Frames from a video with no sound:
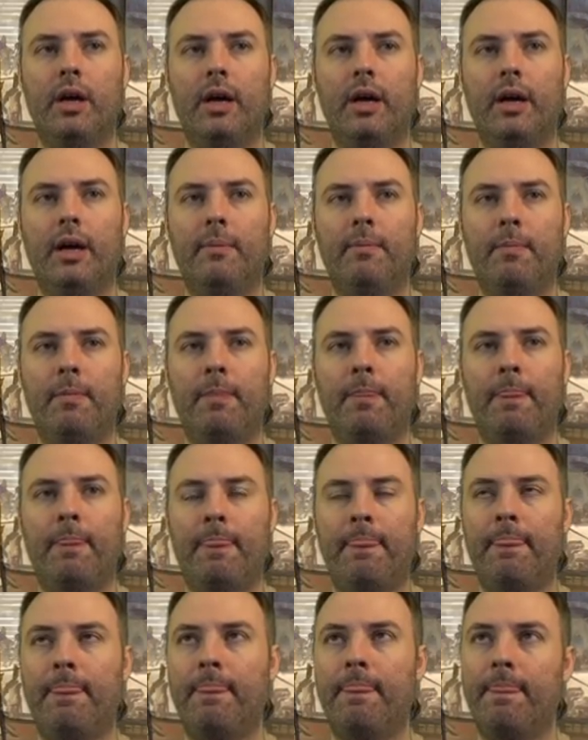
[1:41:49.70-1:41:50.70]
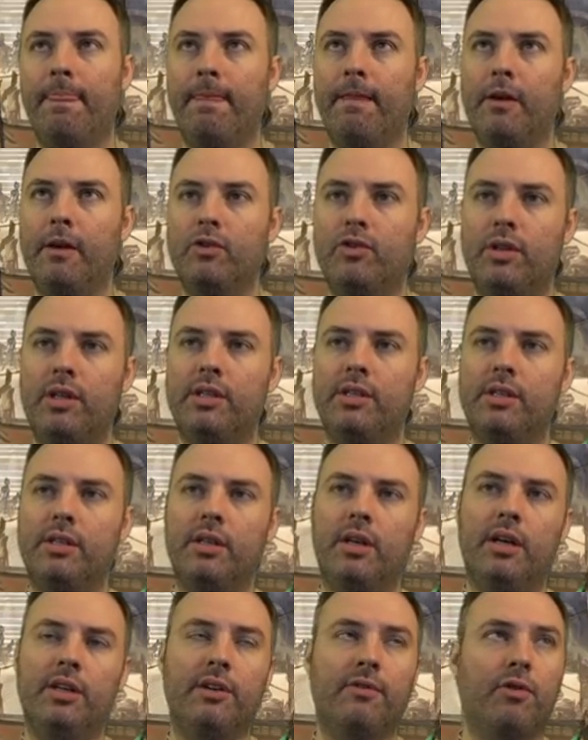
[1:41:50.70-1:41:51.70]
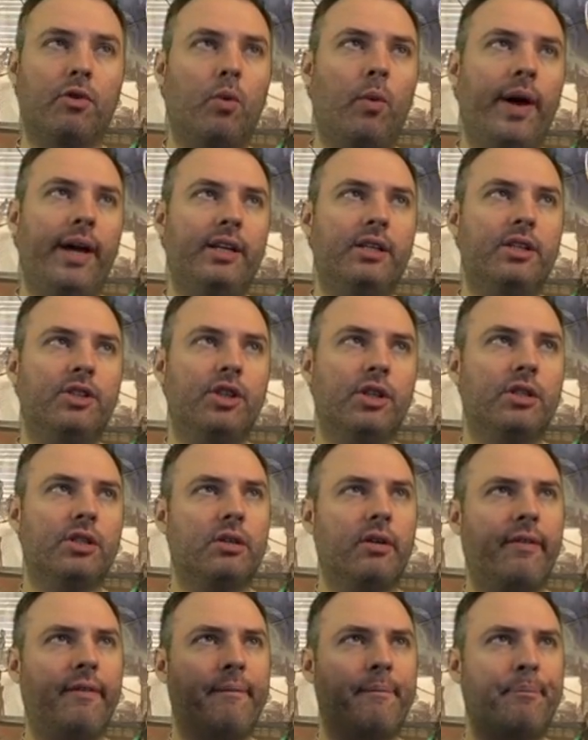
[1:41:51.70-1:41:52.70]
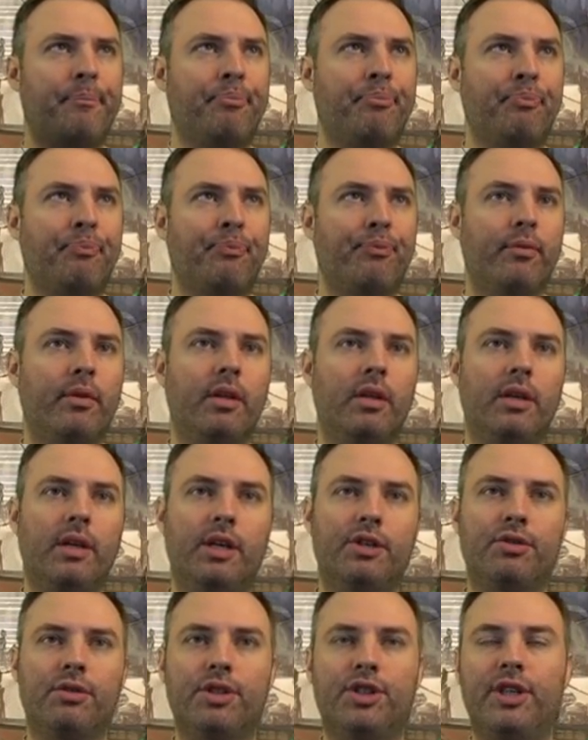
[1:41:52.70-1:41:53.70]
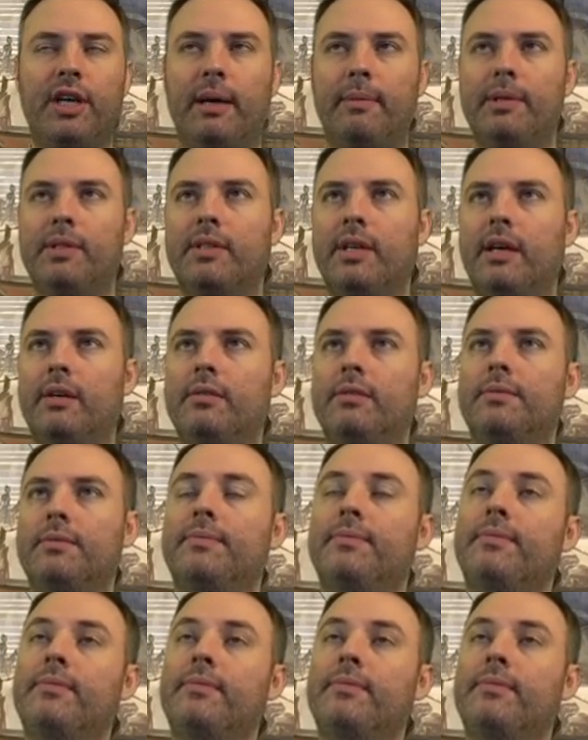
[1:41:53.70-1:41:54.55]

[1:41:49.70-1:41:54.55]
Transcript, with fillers: Um, so this is a, a different way to just get your enchantments out.